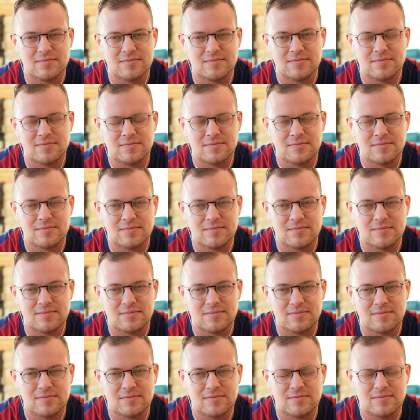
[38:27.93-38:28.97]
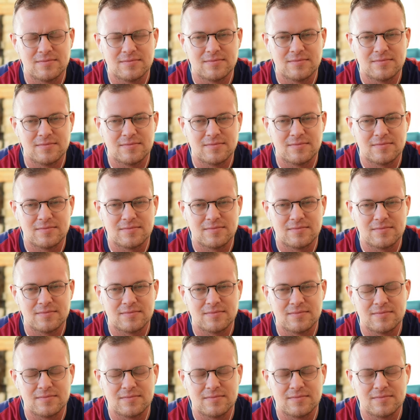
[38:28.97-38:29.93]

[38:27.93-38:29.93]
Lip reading: The person shown says nothing.